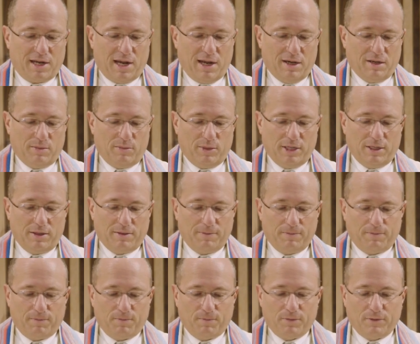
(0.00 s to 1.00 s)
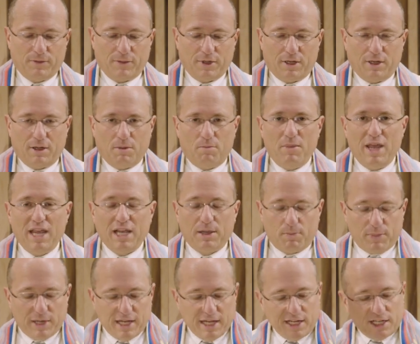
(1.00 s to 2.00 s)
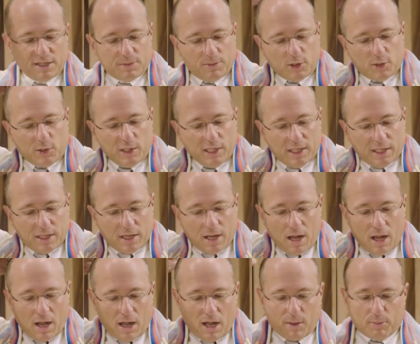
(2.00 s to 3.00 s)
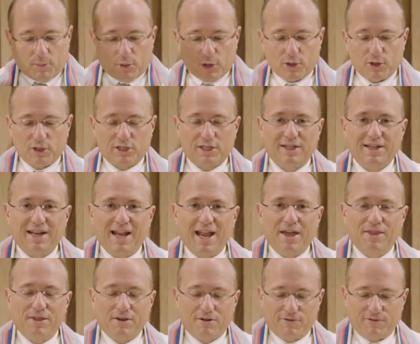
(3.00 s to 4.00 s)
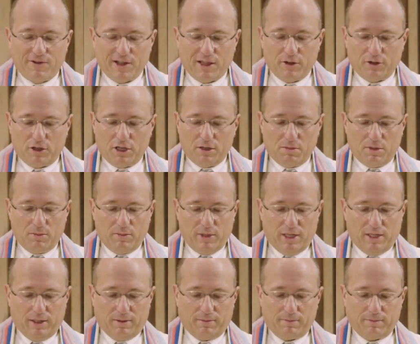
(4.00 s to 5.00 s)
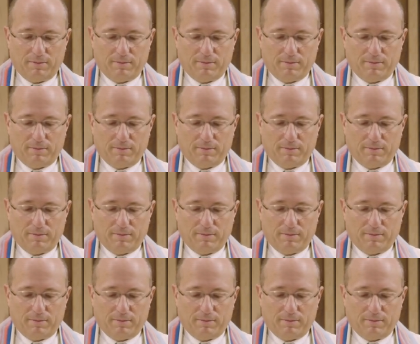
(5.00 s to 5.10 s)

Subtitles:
canopy. Make peace between a person and their fellow human being.